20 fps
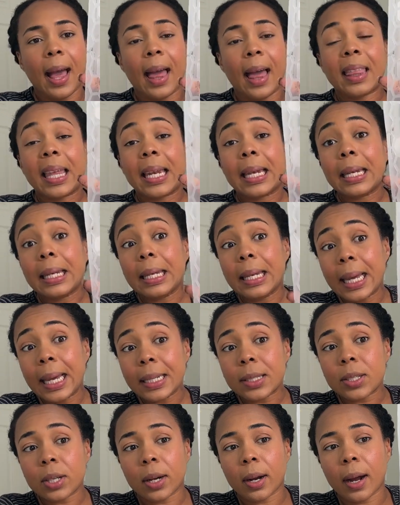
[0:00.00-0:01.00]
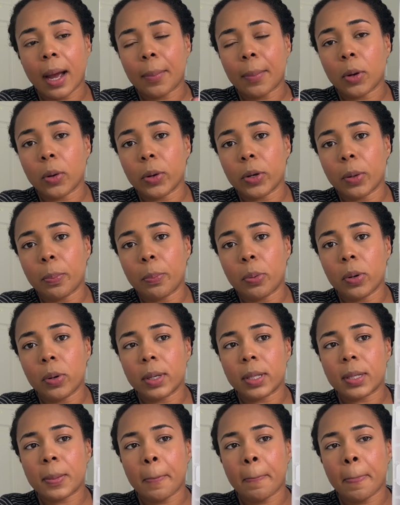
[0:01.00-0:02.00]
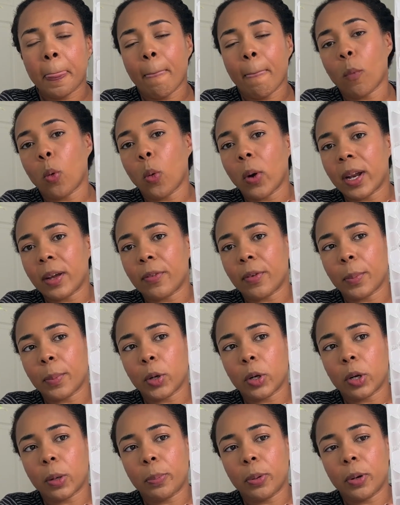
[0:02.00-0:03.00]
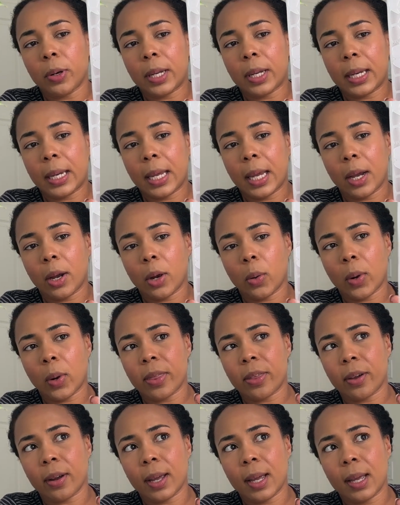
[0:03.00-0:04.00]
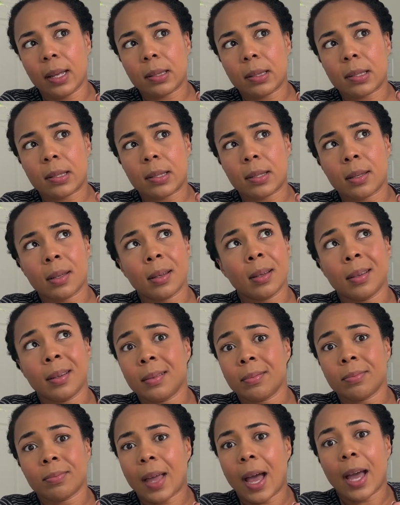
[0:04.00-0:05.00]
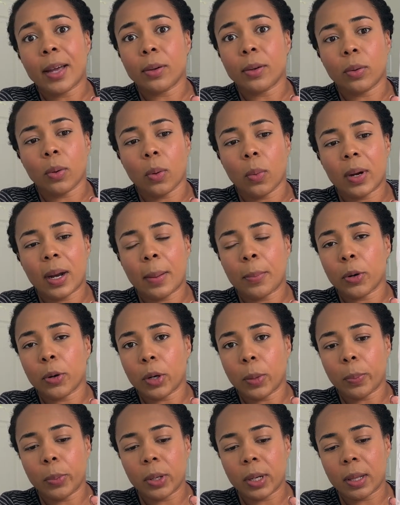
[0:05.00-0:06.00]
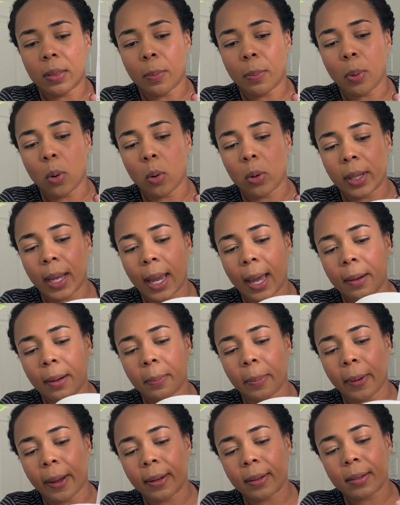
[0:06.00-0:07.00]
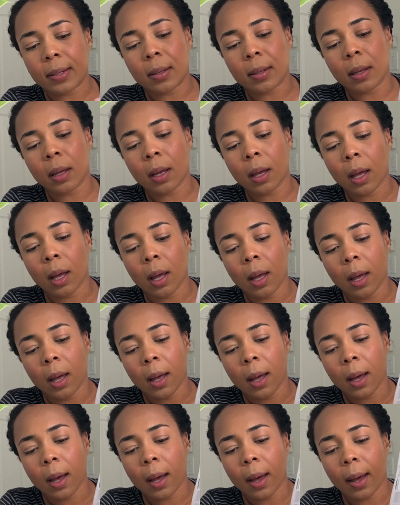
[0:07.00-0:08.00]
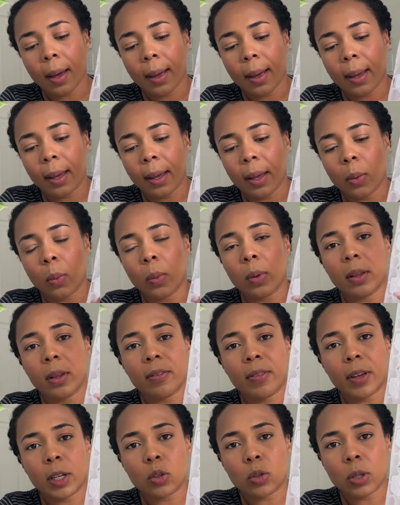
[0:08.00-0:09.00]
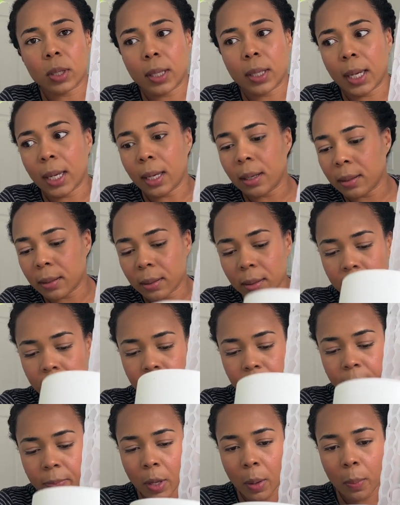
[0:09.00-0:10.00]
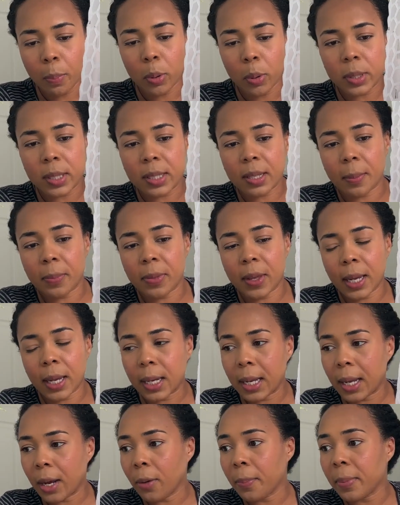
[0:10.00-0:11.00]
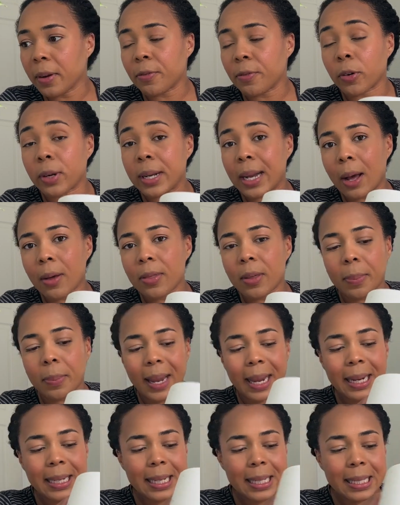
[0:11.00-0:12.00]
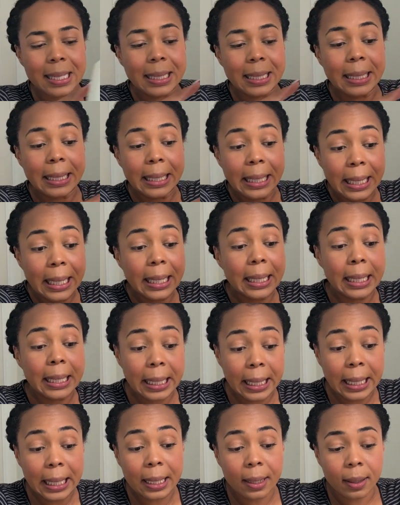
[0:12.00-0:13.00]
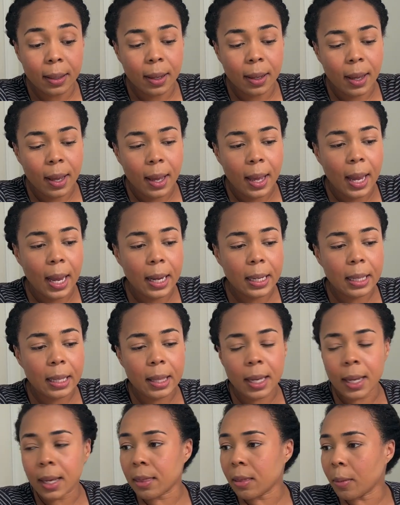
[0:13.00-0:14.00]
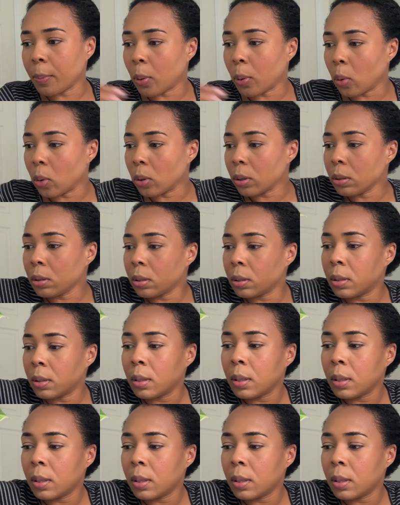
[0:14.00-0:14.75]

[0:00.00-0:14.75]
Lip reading: And then later I'm going to put whatever I'm going to put in here, whether it's, I don't know what I'm going to put in the pole yet, but I will eventually put something in here. But for now, the plant doesn't need anything in the pole.